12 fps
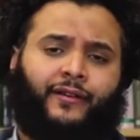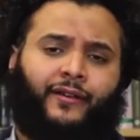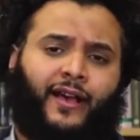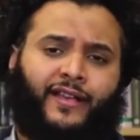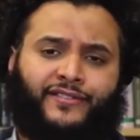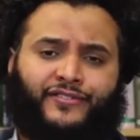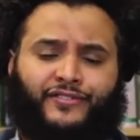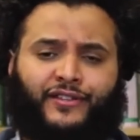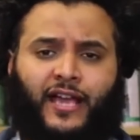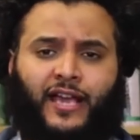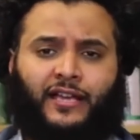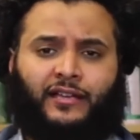has
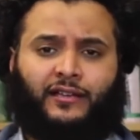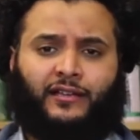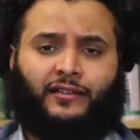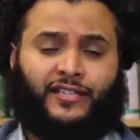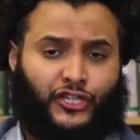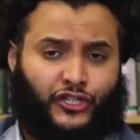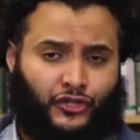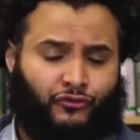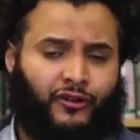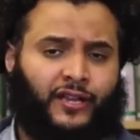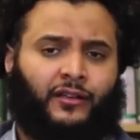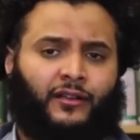a
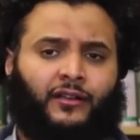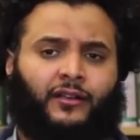dictionary